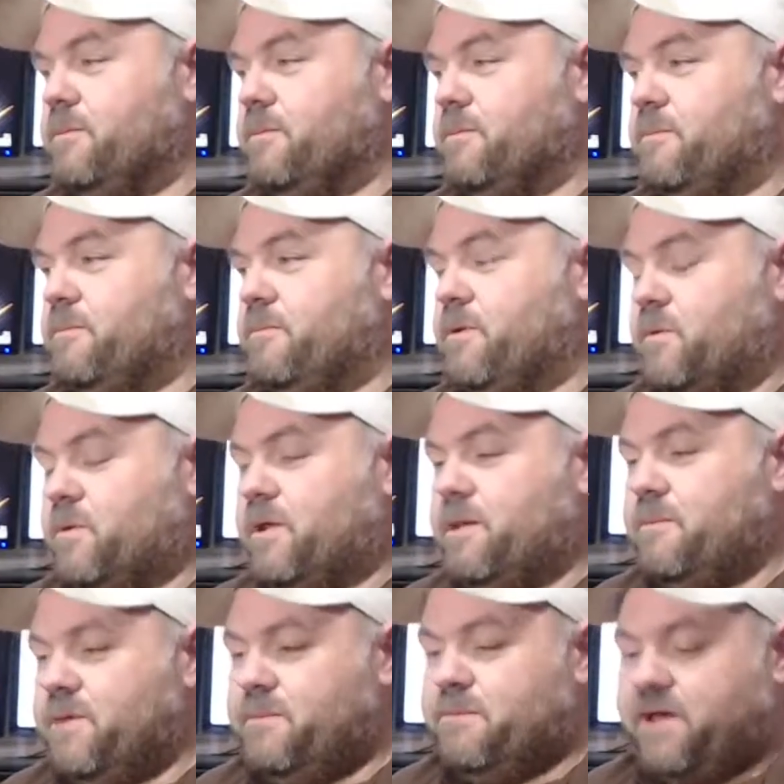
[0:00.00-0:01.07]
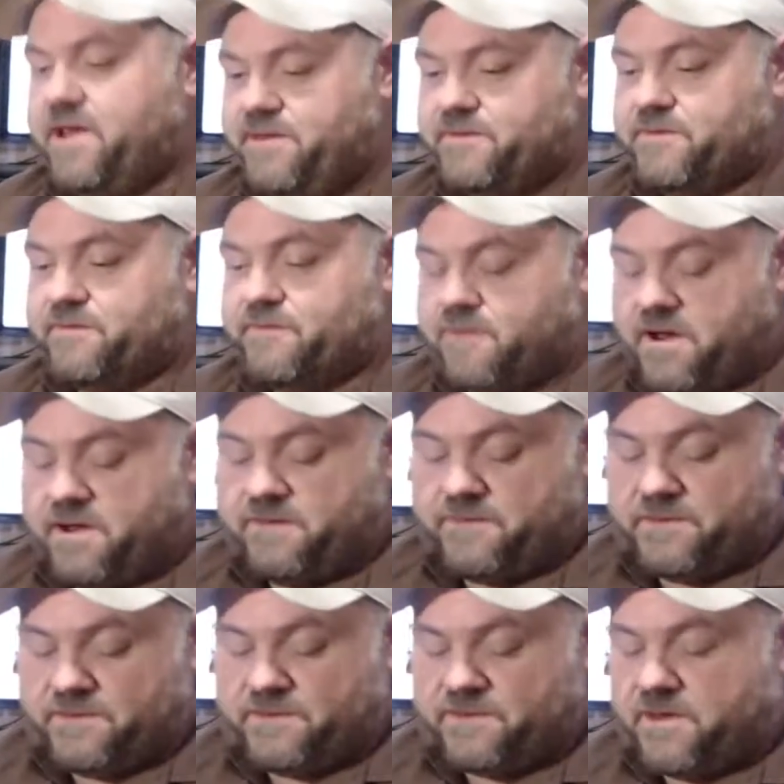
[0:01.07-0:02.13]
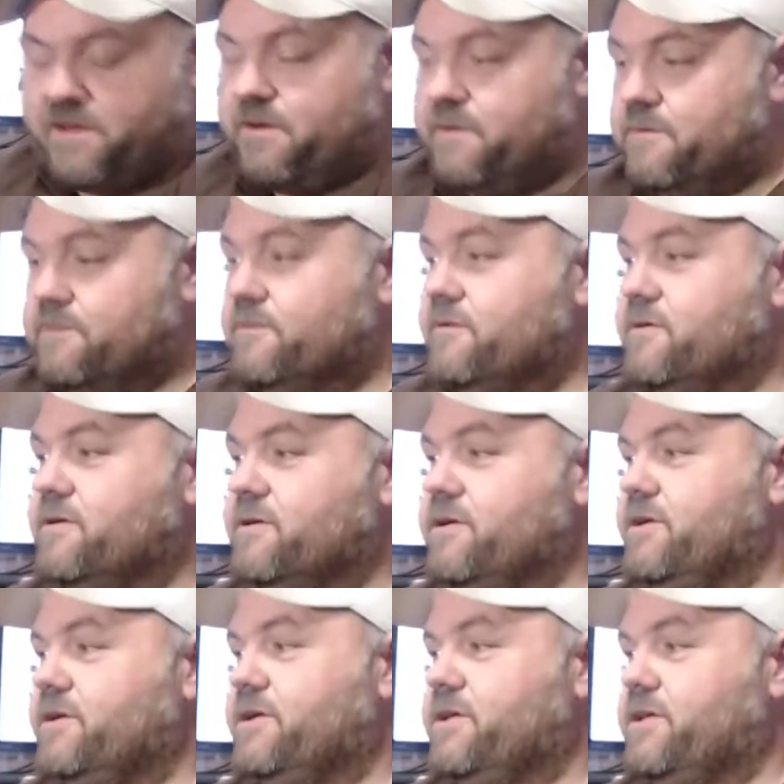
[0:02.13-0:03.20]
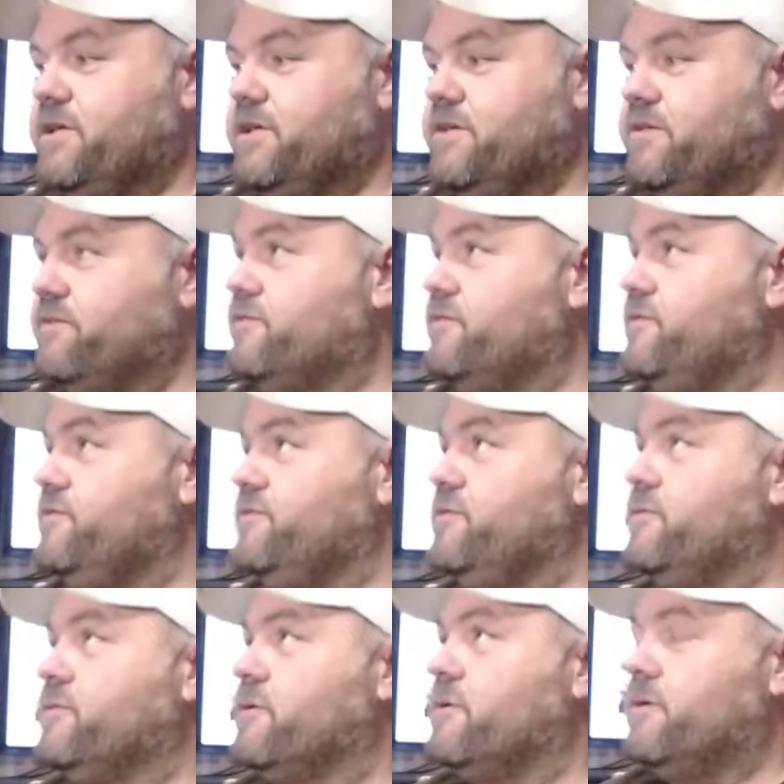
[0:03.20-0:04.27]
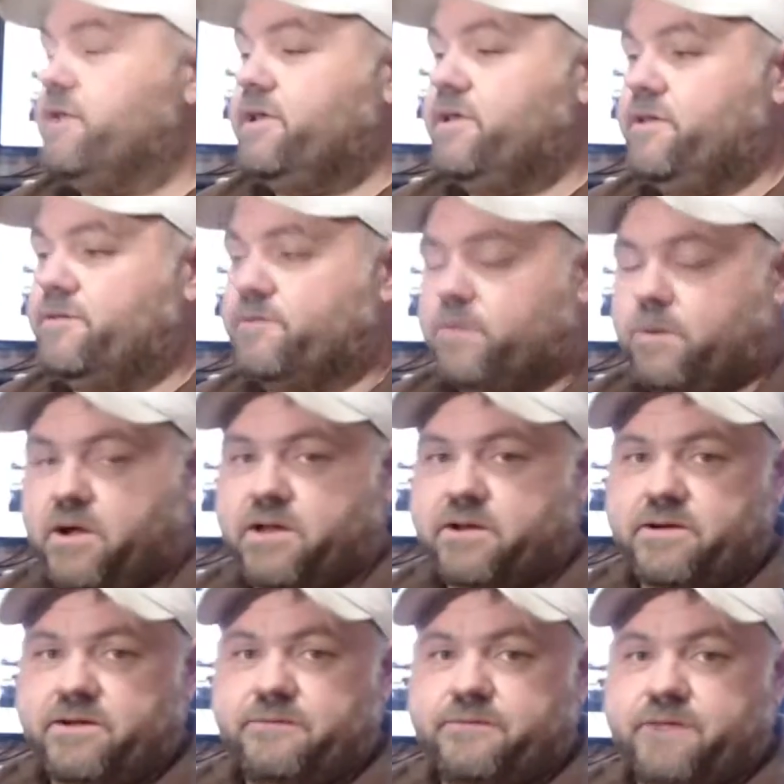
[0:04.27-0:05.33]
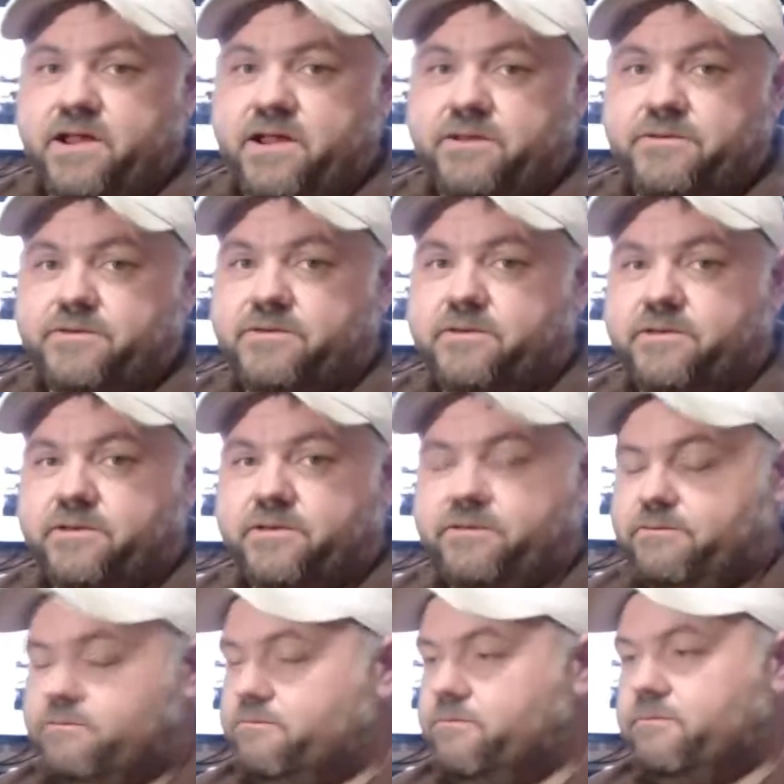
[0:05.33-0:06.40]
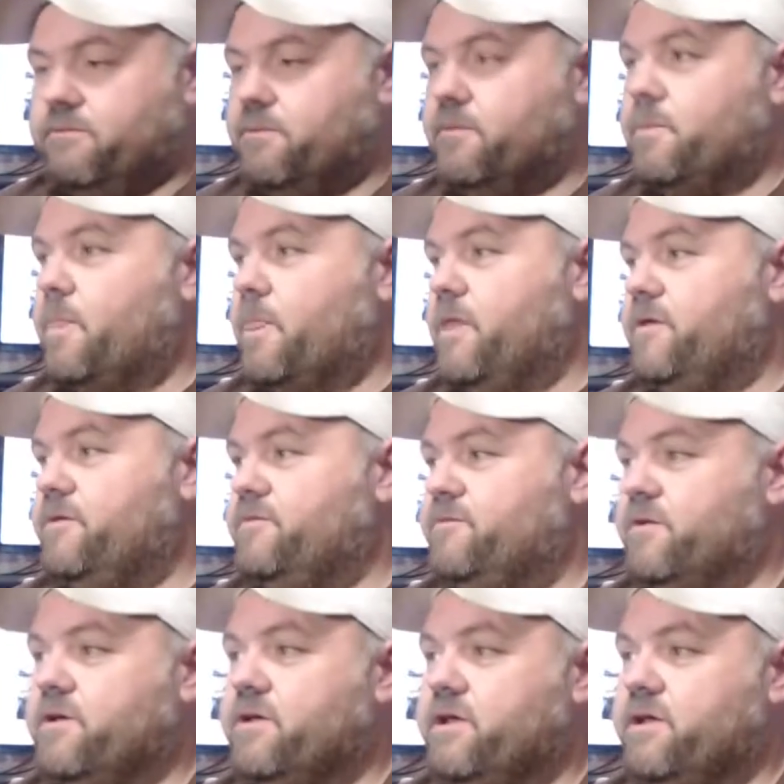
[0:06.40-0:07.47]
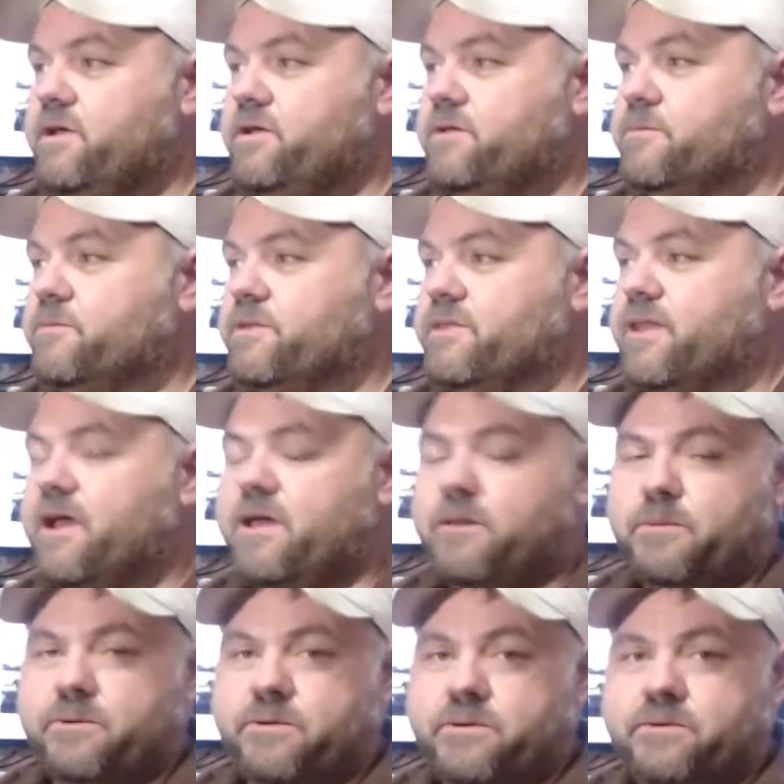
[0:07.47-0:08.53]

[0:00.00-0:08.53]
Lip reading: But what I mean by it's afraid of itself, as soon as you throw it, it hits the water, it frays. It's very unreliable.